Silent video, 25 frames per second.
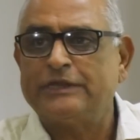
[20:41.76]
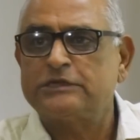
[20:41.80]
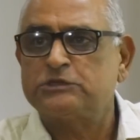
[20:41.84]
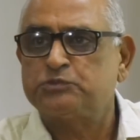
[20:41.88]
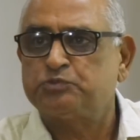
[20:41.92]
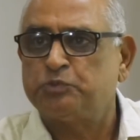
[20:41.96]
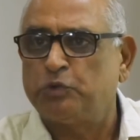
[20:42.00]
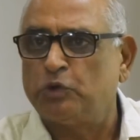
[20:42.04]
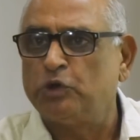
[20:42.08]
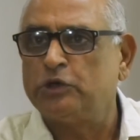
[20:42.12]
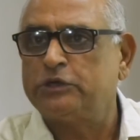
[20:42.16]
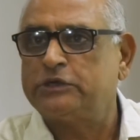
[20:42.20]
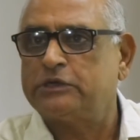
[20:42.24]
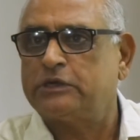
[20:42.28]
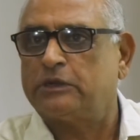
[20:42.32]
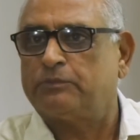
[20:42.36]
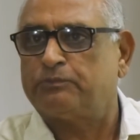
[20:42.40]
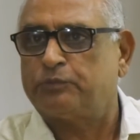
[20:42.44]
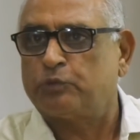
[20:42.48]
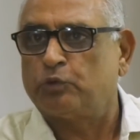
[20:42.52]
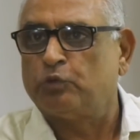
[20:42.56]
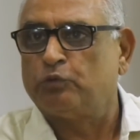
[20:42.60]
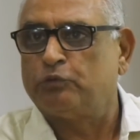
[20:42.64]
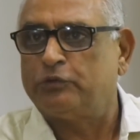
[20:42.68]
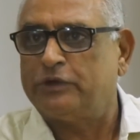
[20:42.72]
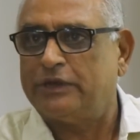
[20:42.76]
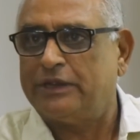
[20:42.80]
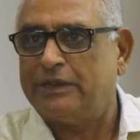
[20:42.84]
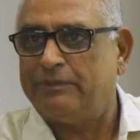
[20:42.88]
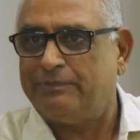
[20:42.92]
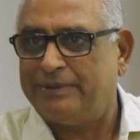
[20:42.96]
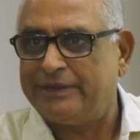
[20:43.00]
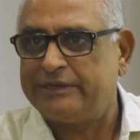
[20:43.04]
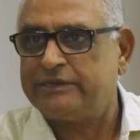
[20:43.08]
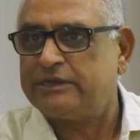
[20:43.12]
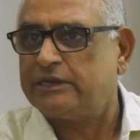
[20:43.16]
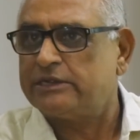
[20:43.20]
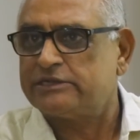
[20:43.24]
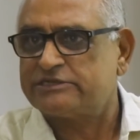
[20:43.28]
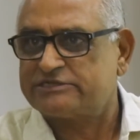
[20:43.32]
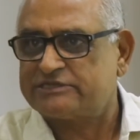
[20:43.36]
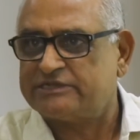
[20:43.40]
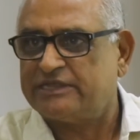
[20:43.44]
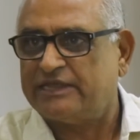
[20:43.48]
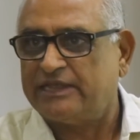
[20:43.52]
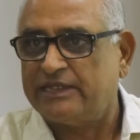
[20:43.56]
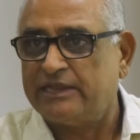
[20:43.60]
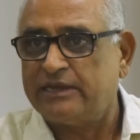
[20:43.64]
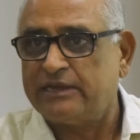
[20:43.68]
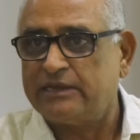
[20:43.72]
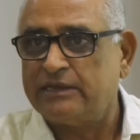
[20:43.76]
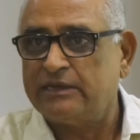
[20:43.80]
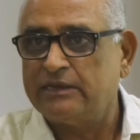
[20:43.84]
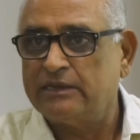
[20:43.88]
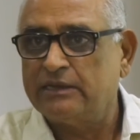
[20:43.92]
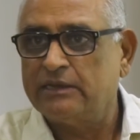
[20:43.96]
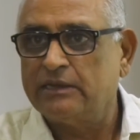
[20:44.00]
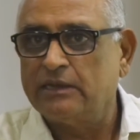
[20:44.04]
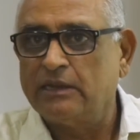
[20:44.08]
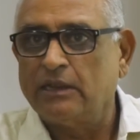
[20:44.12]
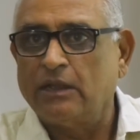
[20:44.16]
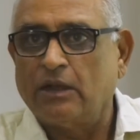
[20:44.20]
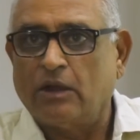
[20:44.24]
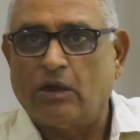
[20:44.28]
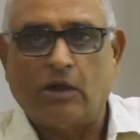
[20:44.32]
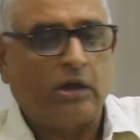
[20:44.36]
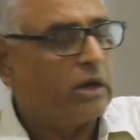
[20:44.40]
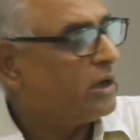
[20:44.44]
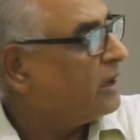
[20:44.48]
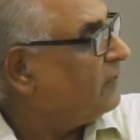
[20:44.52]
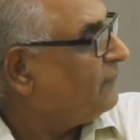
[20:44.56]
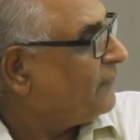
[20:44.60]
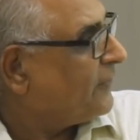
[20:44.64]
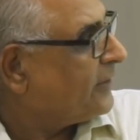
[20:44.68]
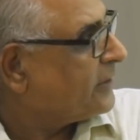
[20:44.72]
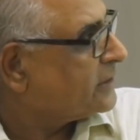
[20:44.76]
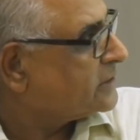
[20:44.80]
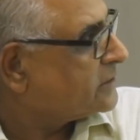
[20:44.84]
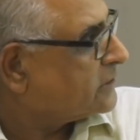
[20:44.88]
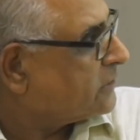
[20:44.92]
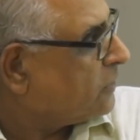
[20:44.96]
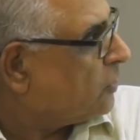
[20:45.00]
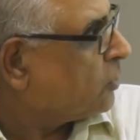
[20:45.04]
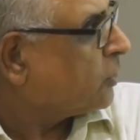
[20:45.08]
export approved abattoirs there. All of it is